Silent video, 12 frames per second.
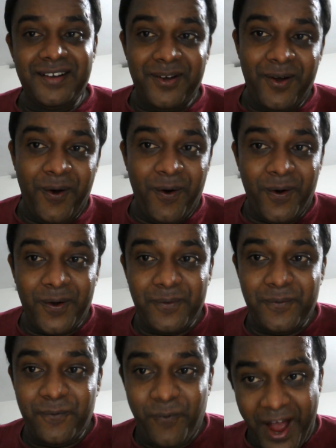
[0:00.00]

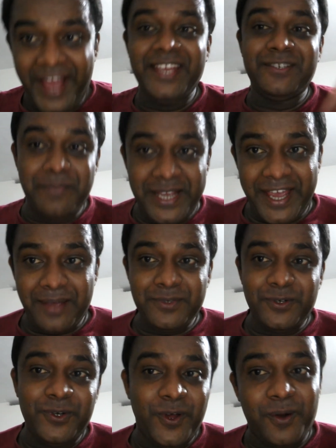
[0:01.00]
or why it became
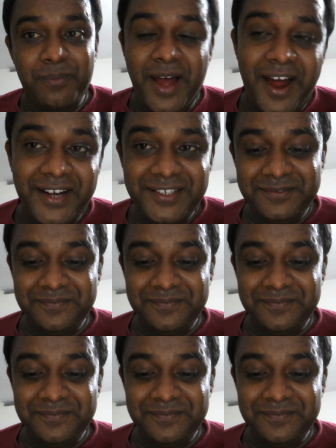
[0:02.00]
good or bad.